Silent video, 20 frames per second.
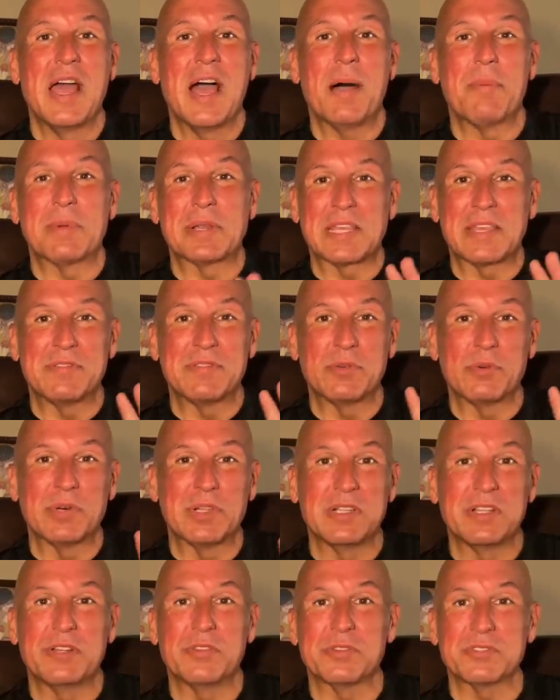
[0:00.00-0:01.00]
I'm going to give you a
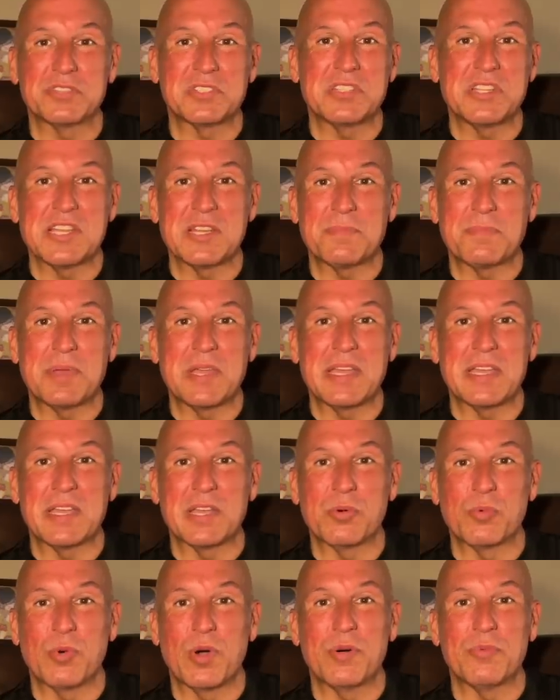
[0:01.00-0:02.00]
little sneak peek
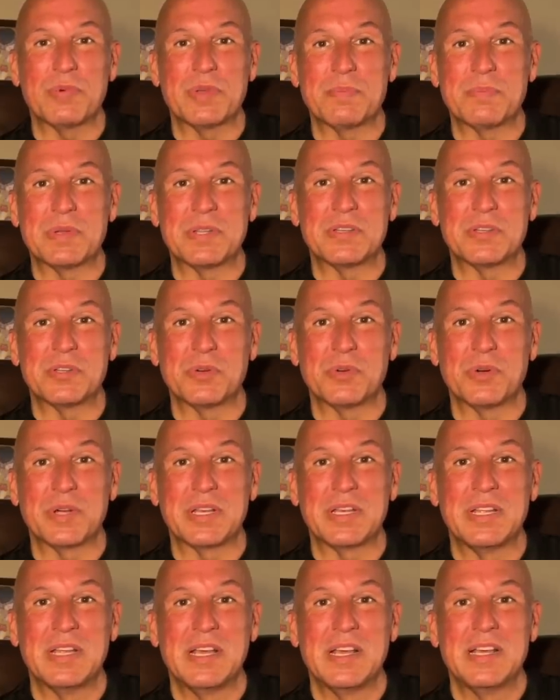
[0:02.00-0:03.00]
at what we've been doing